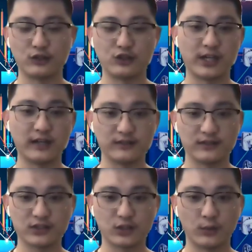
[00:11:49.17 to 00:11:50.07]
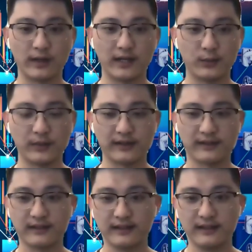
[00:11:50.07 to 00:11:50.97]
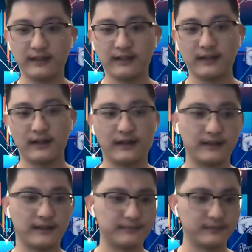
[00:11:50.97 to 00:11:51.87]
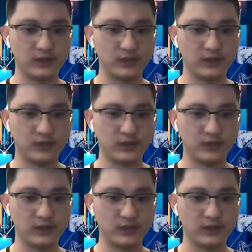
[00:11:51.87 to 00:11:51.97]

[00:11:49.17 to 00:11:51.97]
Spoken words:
gels so well with, 3